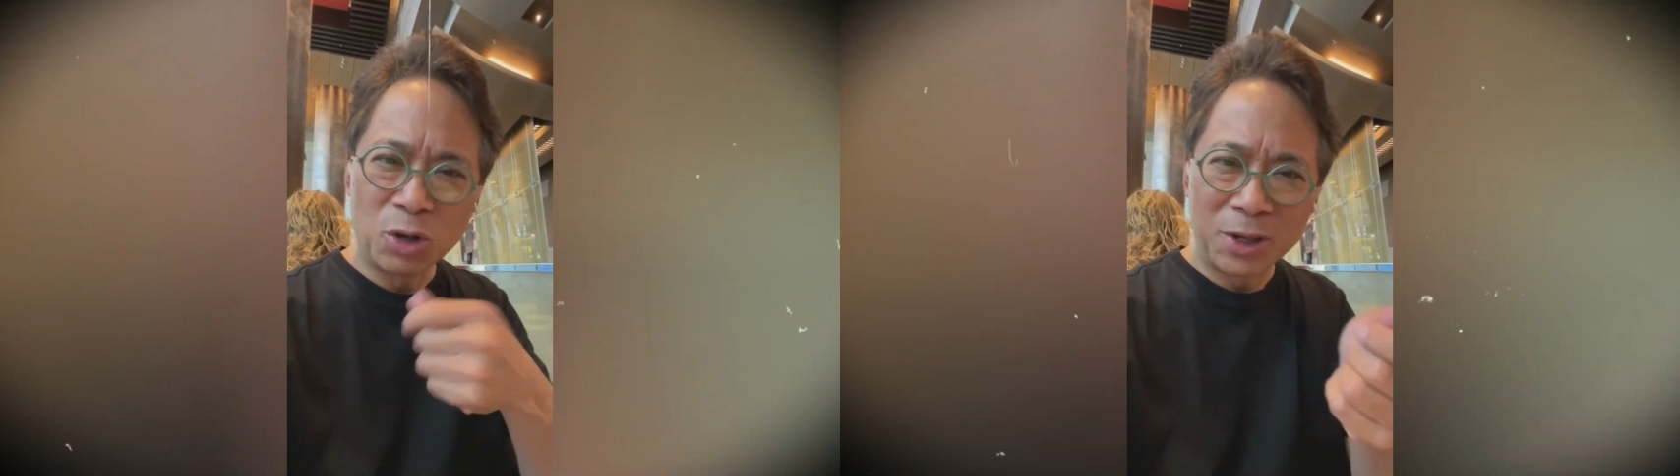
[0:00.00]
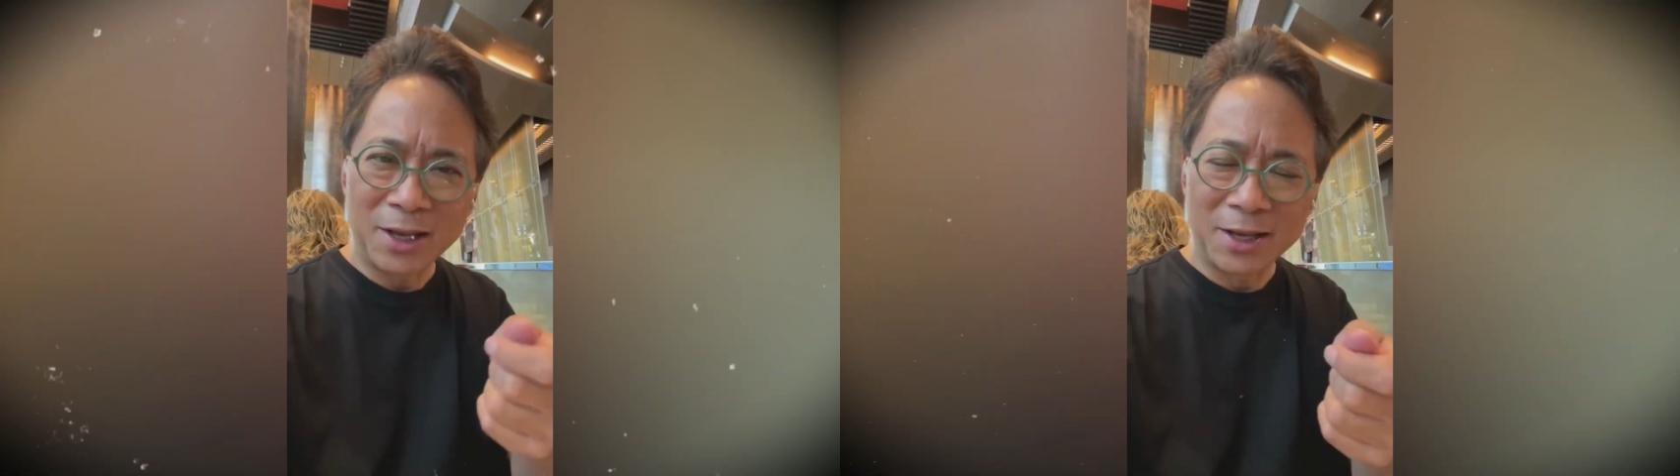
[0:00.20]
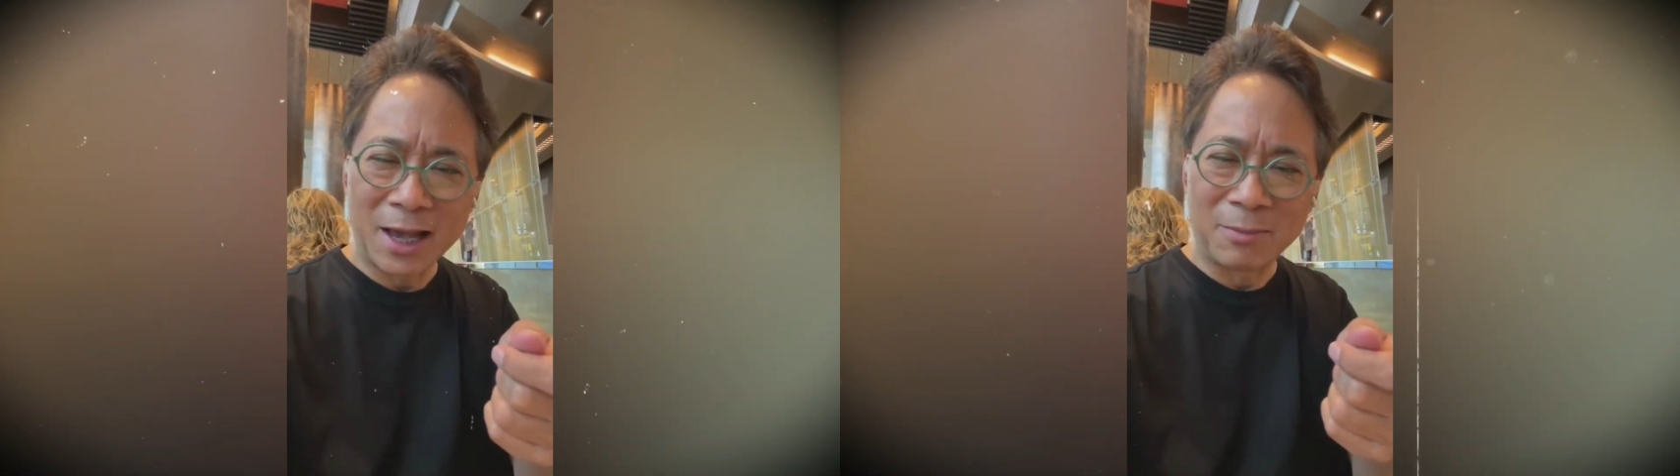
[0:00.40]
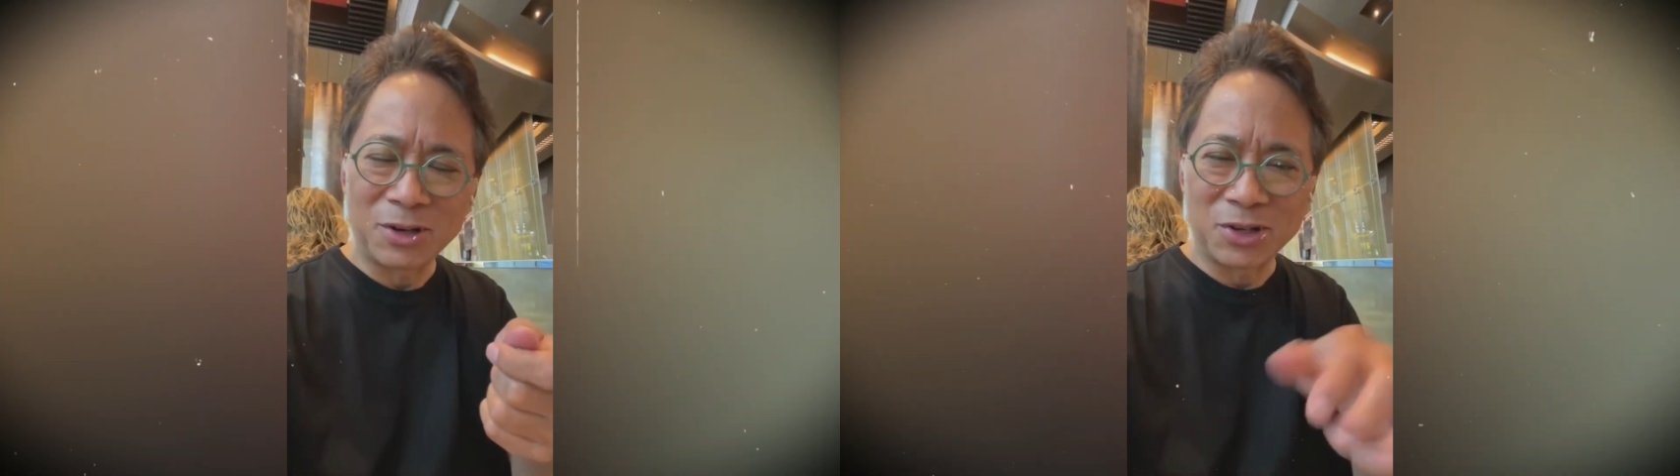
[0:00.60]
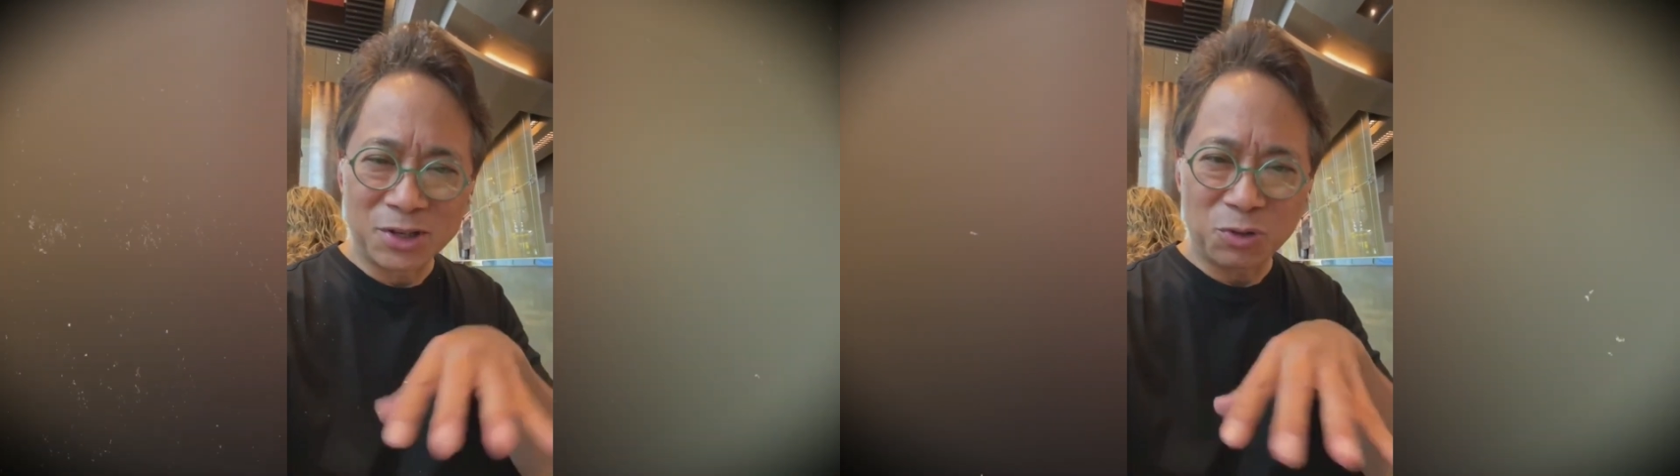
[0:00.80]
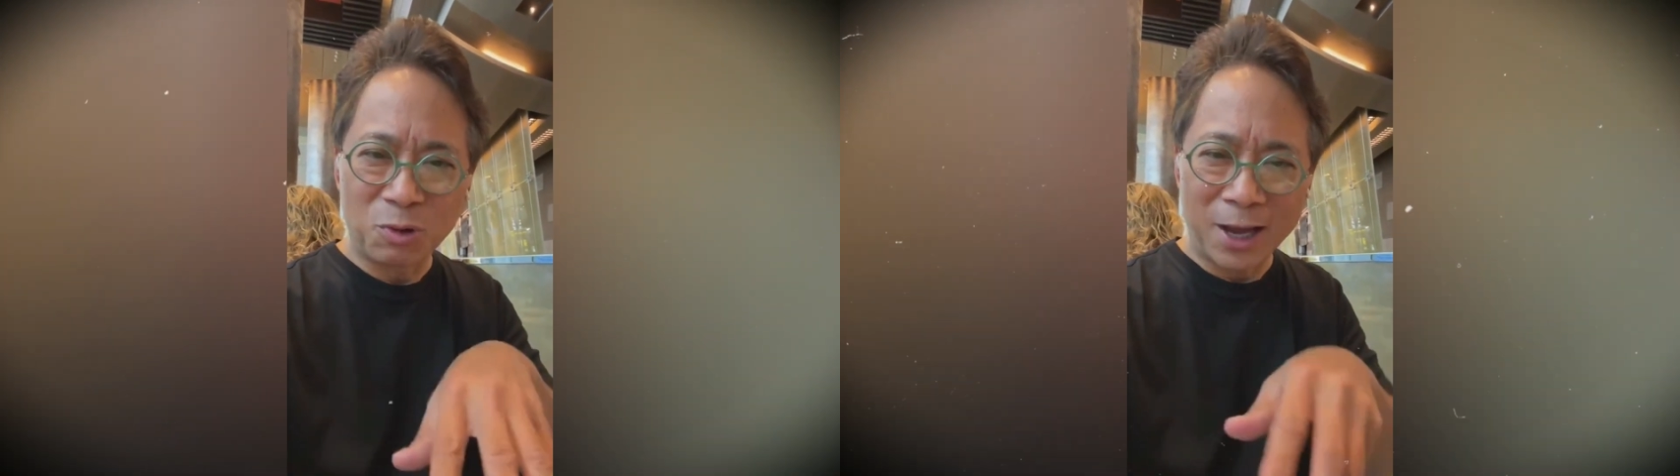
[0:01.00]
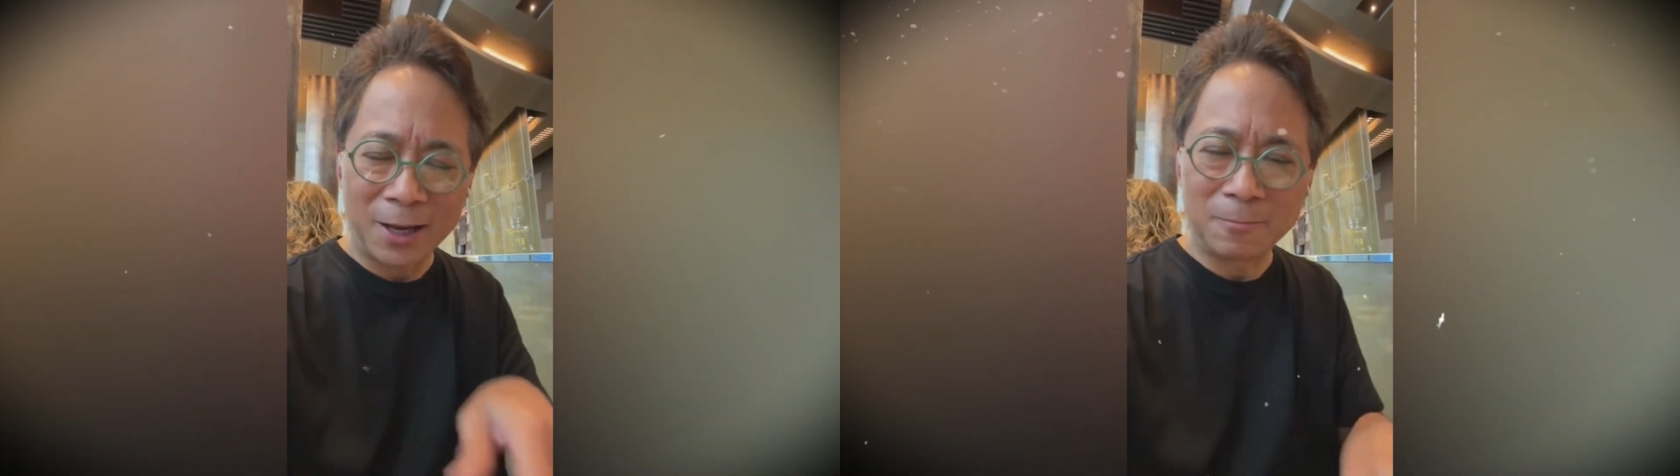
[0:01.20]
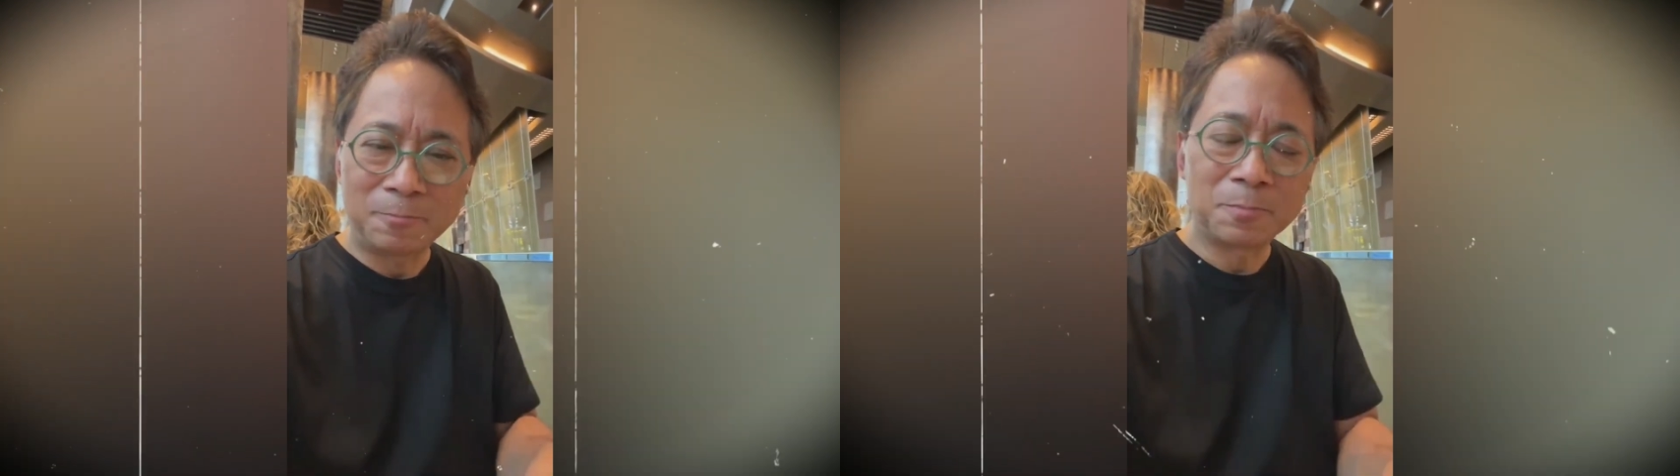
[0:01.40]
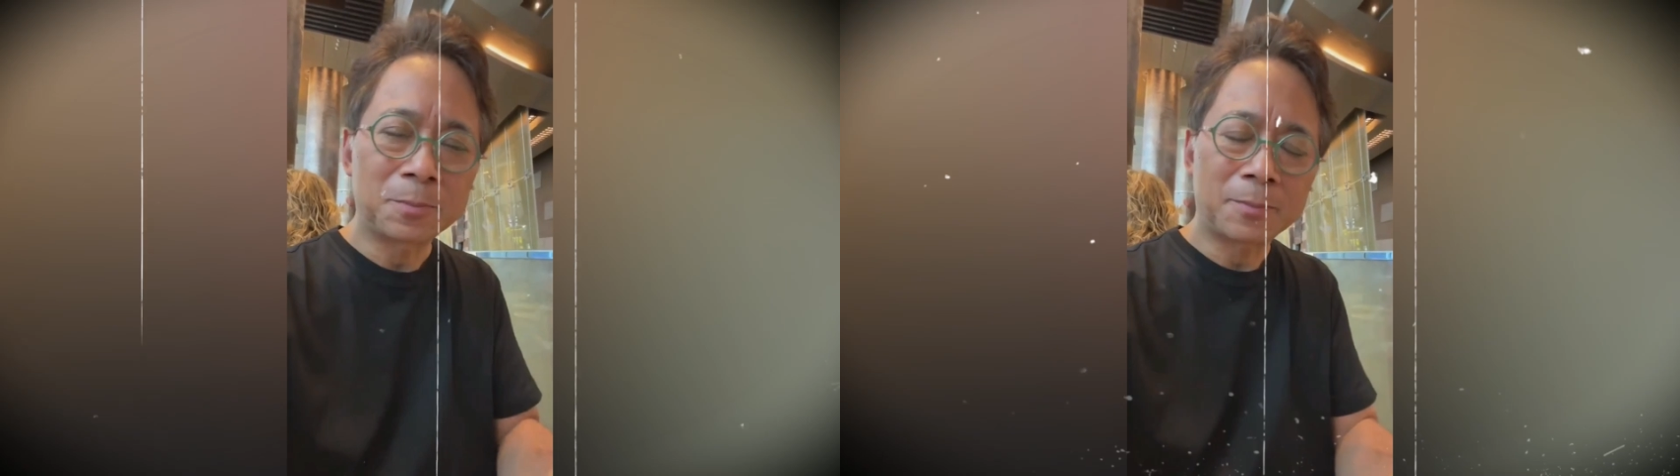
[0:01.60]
cooking cabbage this way.